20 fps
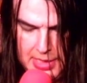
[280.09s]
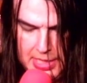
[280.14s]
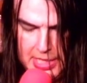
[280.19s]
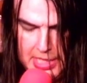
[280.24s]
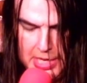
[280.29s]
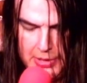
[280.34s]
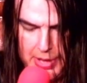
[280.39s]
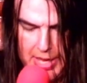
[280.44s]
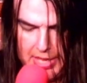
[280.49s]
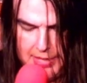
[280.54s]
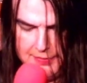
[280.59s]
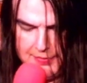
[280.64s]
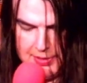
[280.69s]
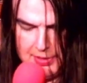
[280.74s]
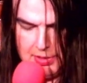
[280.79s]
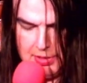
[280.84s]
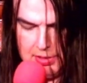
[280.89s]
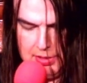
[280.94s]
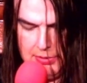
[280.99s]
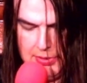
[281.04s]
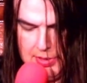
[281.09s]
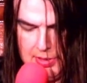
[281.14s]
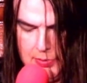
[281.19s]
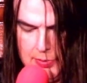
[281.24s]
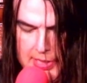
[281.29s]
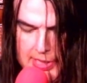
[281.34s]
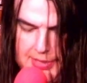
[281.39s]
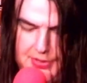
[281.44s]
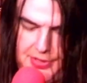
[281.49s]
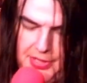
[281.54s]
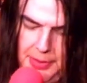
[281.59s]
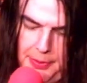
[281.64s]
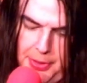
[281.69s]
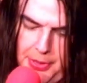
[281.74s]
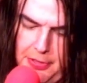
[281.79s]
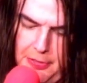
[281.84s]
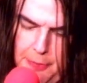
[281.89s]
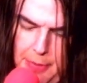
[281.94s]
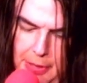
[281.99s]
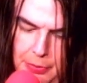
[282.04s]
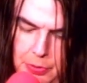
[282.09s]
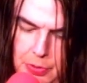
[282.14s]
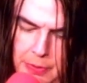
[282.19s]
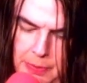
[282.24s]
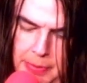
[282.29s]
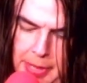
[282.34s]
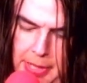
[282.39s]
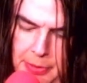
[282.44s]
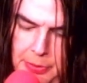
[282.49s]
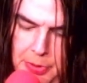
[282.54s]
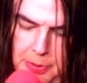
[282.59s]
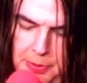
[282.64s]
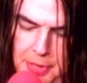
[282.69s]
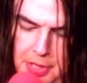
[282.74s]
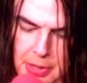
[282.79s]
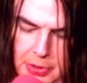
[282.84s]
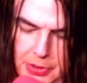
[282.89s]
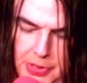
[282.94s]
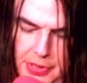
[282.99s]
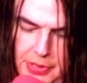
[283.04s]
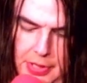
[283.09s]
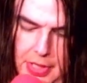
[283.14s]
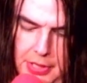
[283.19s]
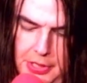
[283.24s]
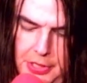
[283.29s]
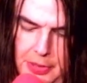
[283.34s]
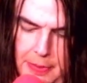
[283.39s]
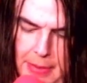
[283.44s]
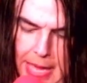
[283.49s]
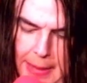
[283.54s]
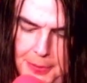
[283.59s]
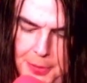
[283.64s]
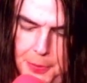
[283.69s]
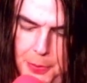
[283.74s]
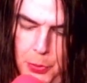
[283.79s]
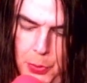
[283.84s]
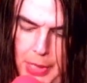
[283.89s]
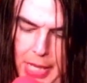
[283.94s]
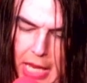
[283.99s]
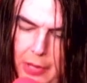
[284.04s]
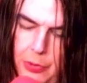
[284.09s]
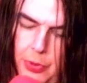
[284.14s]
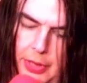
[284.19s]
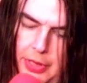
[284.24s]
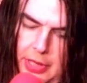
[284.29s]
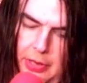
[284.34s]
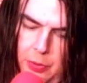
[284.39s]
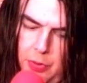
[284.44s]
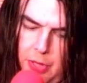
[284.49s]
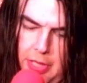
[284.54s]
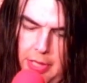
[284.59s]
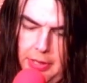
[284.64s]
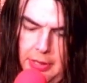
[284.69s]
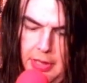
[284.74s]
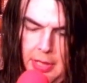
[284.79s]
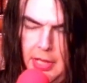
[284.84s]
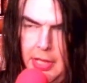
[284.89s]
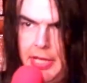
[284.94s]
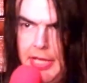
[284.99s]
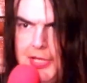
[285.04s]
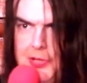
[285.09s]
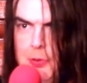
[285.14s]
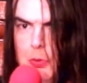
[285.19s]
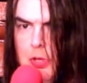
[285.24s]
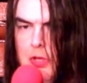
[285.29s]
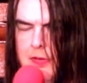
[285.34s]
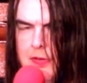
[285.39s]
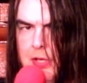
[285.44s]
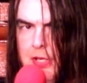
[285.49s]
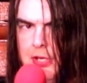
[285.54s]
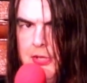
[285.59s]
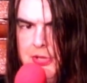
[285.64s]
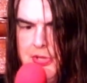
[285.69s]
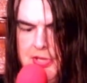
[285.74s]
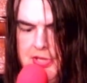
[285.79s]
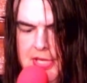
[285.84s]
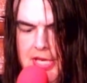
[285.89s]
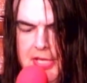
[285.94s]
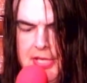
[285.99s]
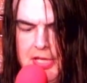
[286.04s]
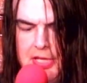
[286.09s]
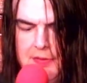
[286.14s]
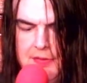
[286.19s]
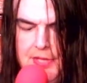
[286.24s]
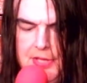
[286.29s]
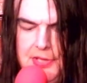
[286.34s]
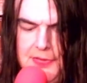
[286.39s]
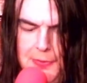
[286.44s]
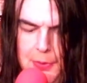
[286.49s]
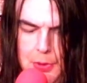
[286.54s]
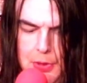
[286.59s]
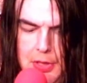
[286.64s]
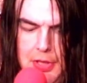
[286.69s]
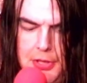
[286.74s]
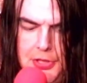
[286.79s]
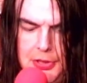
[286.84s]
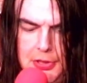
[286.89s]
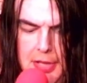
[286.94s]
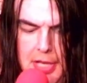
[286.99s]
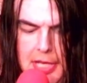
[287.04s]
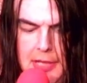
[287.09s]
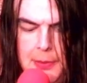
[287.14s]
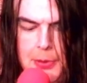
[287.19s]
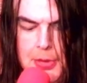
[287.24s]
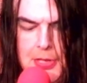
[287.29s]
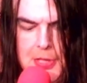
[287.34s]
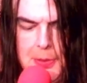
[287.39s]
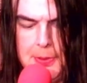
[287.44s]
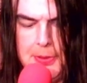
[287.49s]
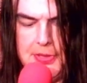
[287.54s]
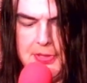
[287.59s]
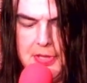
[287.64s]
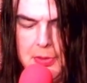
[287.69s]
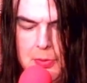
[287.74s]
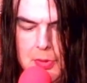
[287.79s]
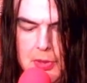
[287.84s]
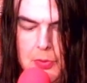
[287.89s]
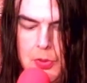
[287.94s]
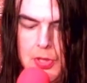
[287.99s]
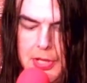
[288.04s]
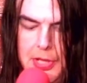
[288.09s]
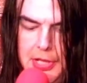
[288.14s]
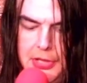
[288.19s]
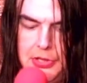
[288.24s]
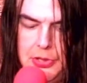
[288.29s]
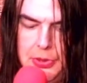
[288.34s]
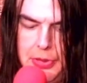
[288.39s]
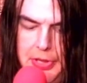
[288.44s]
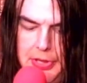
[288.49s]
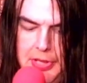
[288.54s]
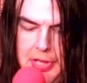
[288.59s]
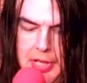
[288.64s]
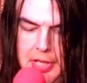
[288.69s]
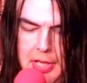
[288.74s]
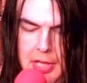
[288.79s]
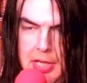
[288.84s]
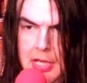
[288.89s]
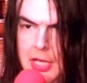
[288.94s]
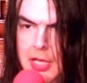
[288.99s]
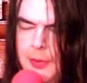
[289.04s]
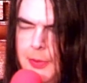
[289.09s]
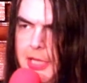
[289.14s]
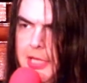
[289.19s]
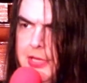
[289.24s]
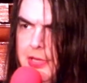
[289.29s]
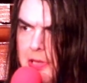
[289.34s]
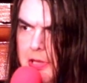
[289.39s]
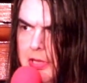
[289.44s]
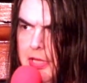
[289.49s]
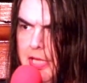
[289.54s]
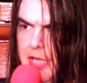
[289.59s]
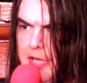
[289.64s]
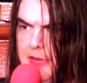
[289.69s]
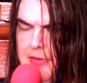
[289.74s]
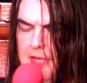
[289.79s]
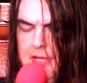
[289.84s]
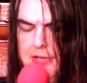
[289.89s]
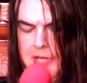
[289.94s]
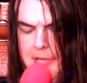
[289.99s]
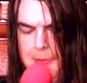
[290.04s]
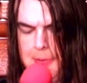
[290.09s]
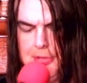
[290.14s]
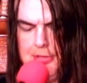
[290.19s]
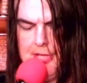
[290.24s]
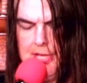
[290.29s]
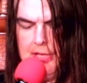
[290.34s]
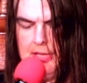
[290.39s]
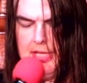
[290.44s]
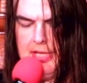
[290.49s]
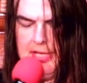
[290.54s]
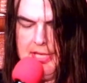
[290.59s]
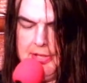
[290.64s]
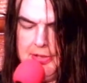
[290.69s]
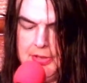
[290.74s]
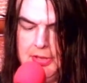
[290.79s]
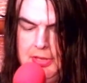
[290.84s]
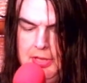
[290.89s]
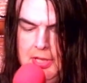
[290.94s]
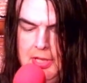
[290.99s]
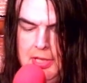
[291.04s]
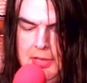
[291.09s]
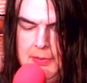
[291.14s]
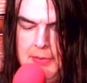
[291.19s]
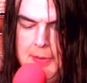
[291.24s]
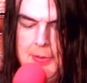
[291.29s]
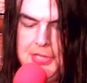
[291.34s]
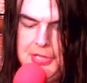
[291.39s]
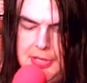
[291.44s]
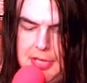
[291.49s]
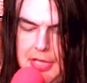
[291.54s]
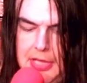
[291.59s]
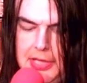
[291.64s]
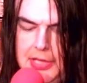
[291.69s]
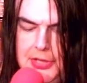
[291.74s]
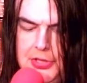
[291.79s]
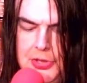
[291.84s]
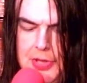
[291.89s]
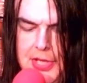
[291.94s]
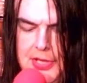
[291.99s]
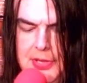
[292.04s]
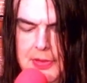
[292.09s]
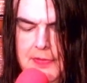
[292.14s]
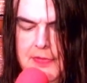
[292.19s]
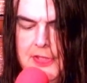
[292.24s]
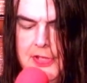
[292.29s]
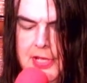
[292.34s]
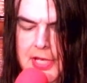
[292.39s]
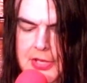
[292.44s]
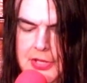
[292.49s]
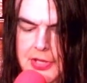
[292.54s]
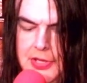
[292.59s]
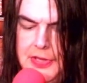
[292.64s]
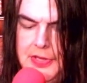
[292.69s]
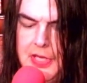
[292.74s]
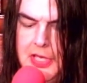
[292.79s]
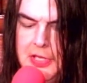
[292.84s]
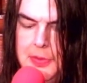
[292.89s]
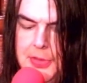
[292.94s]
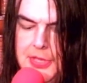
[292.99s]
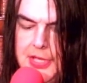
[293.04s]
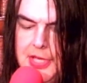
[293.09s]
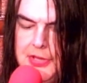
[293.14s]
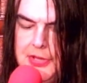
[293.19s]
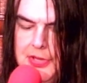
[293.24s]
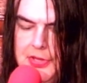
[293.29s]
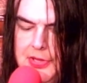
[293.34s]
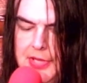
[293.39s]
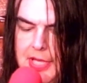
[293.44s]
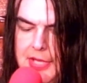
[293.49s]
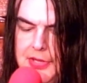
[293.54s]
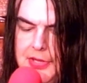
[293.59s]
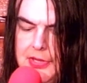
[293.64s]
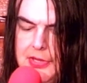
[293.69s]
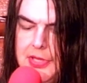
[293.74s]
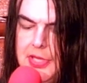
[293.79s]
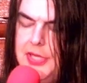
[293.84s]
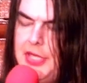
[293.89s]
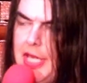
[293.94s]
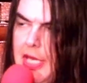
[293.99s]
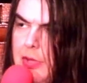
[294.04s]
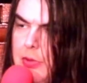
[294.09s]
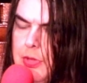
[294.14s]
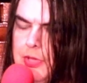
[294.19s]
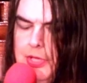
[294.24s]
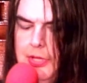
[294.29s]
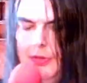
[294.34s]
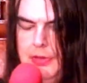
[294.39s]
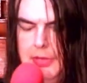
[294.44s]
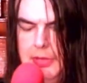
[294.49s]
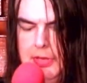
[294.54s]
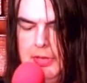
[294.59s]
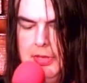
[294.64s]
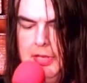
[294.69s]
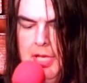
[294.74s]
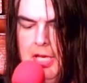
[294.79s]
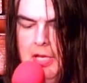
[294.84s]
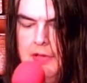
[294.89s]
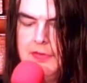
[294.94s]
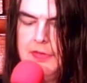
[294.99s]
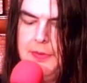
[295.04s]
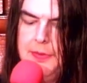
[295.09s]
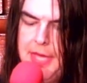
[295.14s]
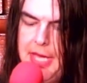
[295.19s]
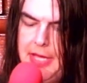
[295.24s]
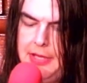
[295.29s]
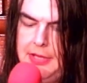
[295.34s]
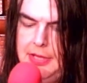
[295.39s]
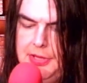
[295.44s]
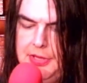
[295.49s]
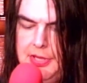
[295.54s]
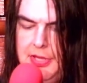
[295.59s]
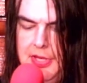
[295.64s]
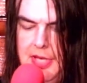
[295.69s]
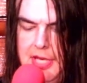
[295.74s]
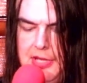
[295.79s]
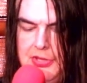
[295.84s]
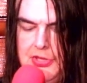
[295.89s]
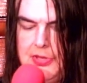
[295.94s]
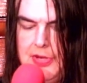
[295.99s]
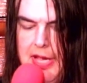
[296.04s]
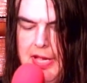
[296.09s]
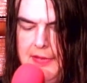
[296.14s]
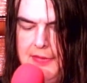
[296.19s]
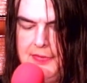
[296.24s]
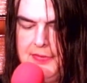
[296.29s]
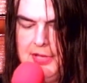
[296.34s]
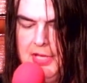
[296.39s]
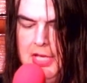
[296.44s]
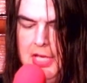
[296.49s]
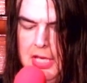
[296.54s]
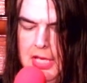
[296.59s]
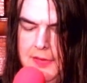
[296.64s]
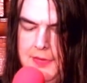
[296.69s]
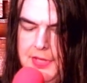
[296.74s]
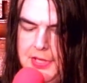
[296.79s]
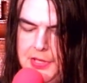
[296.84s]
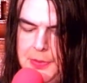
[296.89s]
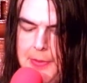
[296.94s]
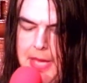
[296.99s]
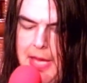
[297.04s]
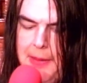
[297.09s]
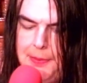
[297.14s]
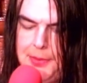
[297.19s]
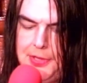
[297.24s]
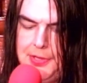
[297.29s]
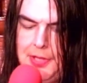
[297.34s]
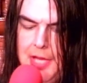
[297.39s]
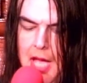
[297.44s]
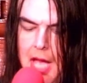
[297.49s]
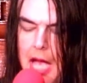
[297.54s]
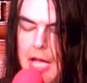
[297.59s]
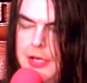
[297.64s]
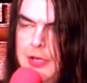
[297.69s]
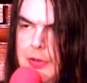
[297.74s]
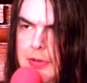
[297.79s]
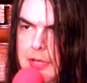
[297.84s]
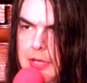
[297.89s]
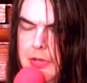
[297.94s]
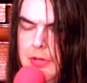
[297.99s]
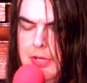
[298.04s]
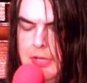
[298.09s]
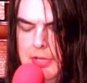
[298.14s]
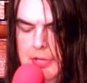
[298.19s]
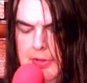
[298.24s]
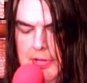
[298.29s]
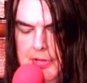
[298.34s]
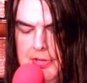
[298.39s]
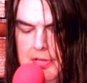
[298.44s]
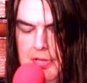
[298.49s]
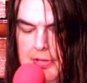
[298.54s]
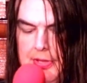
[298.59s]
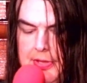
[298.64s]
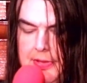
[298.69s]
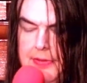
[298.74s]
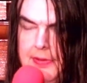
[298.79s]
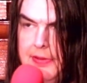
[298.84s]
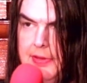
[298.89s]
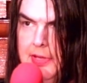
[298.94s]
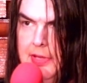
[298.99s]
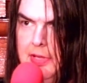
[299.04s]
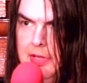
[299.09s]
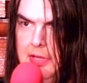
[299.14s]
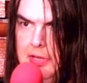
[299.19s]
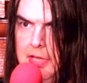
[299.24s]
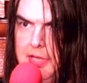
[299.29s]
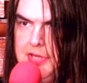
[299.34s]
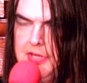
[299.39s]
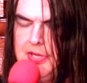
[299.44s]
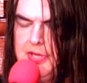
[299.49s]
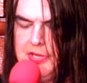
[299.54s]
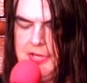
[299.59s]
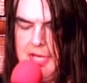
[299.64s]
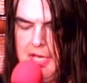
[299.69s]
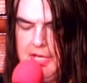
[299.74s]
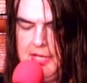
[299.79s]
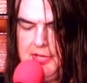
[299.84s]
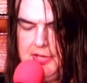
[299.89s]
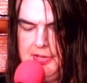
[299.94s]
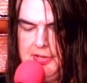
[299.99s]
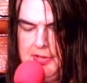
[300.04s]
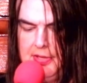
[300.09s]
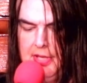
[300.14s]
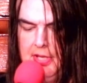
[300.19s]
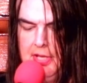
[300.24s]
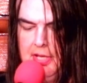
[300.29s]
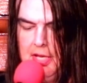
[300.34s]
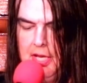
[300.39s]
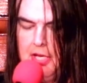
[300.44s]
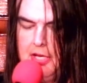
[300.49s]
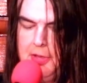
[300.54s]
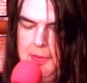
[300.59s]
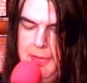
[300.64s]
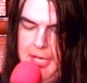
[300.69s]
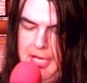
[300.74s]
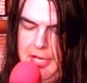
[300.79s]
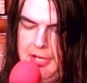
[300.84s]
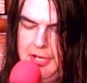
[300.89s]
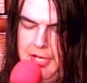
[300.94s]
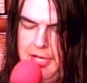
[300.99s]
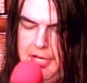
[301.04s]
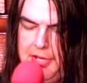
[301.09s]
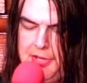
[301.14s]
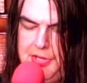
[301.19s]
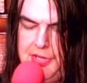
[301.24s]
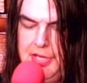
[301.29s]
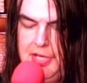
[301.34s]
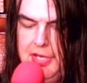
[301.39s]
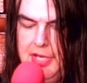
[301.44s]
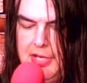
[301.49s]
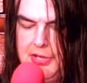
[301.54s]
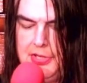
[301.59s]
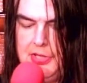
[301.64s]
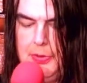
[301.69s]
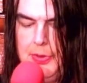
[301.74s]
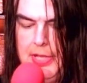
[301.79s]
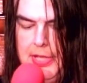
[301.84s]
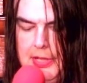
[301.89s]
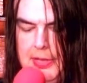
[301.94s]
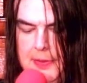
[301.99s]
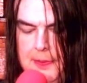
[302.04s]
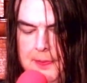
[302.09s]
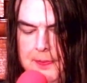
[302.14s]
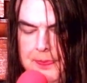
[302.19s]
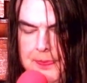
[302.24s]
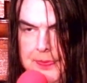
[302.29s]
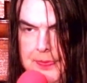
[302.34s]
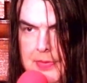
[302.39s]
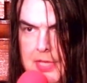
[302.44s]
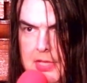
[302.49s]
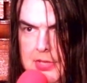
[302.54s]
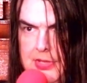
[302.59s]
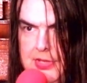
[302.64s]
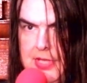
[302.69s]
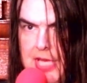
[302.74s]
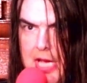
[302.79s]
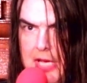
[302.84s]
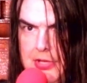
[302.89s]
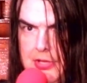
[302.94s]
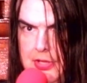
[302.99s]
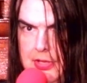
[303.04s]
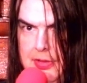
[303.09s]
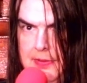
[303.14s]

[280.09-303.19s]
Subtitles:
Now, I've included what I assembled of my room-by-room notes on your maps, but what I really want is more of an understanding of these 4 underlying principles that we're working toward. Please look at the examples I laid out, maybe study and try some variations on them as exercises, and take what you learn from that into the next draft of these maps. I know that you can do this, Lilith. Let's discuss on our meeting on IRC next week. Sash.